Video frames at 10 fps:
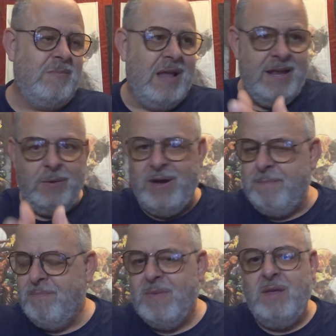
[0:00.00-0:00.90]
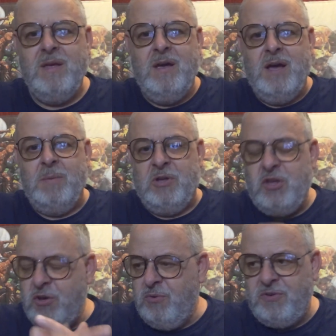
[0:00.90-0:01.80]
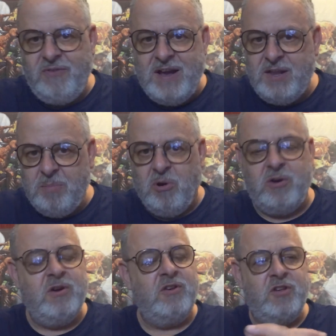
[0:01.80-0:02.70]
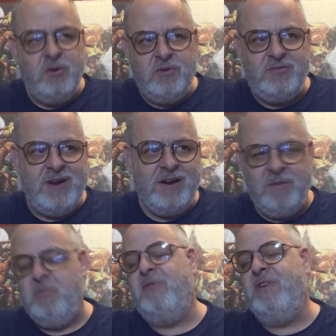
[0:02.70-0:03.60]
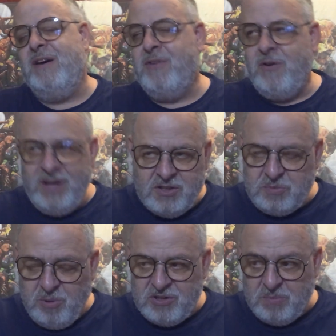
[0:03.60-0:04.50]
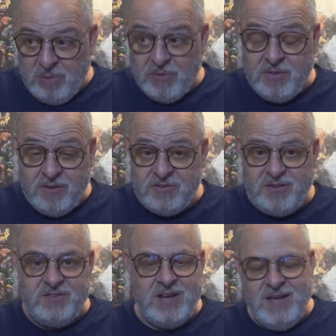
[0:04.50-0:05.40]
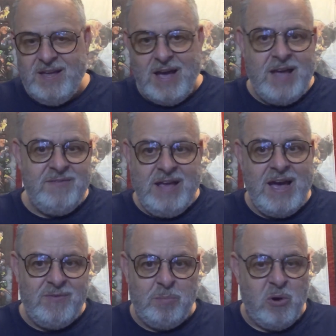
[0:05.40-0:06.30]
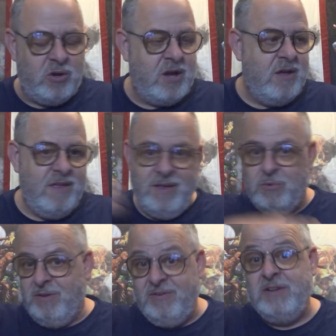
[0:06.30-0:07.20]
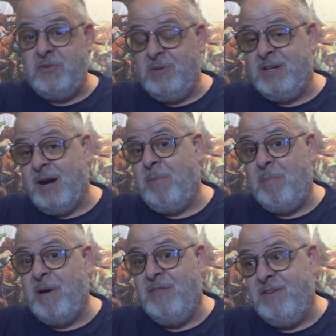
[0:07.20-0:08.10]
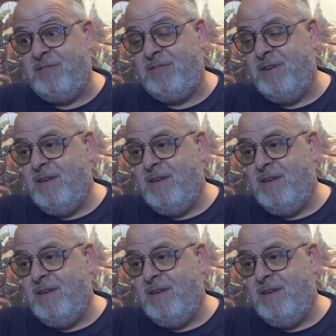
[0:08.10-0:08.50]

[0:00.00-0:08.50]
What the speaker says: anyway, I'm a huge fan of the book, huge fan of the movie. I've already expressed both of those things. I even have a book that will eventually come up on this